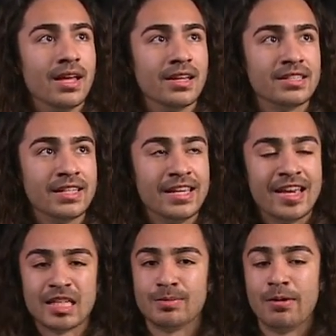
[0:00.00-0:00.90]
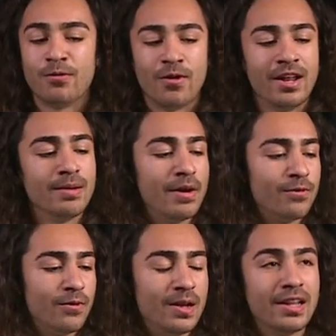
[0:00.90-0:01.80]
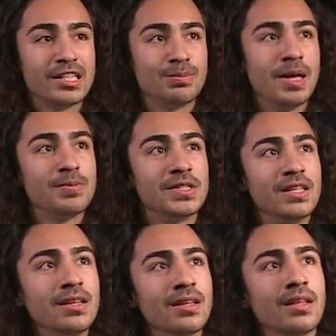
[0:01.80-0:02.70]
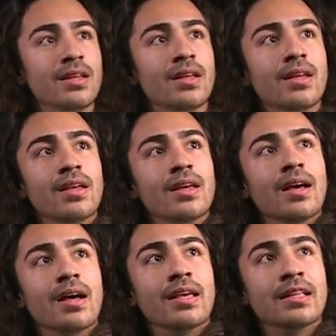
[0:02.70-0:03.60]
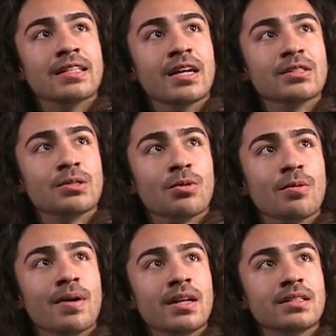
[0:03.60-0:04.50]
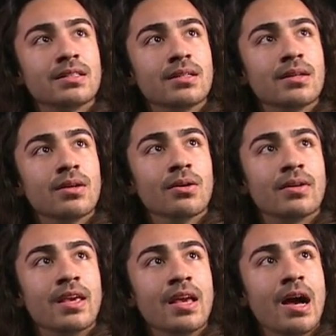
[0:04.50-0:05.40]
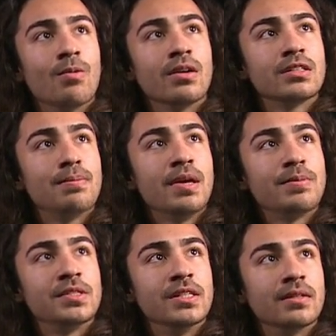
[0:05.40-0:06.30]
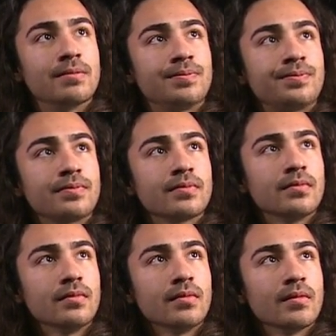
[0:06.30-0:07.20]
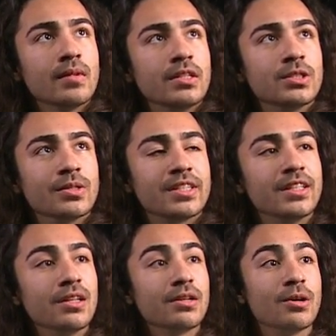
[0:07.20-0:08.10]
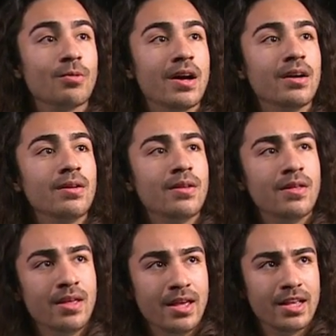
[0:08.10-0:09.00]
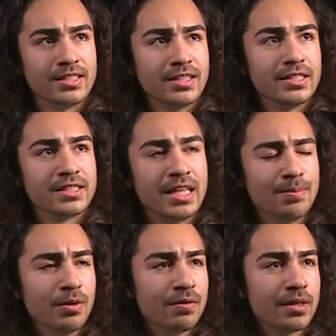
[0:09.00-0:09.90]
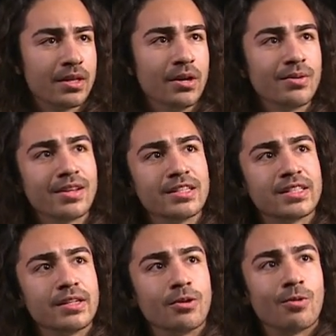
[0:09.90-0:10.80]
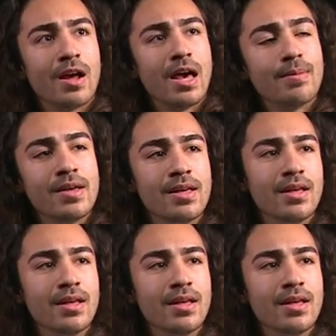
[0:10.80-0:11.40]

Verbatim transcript: And let's say he asks my friend, and my friend likes Pepsi. It tells the robot, okay, I want Pepsi. So it's going to look around, it's going to skip over the Coke, and it's going to grab